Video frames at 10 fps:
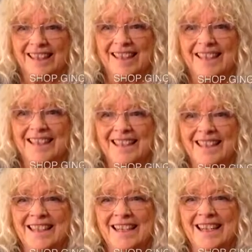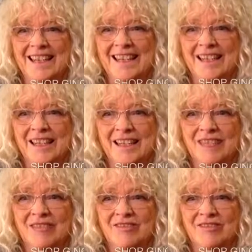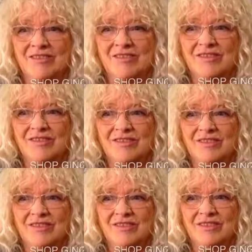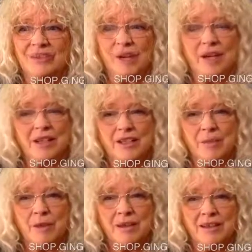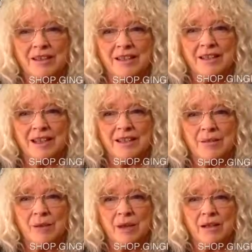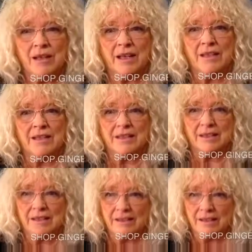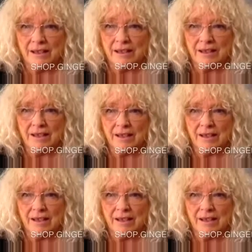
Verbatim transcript: and then I um, went into modeling as well as studying